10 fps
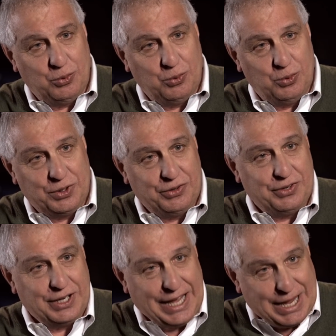which is
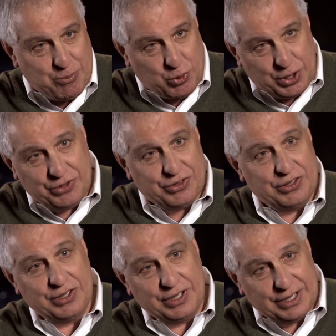in Cambridge,
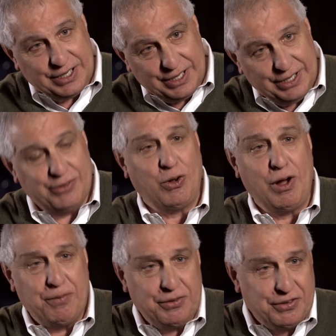in his
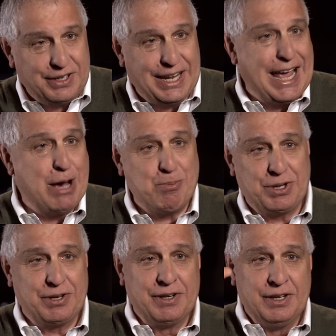office at Dampt,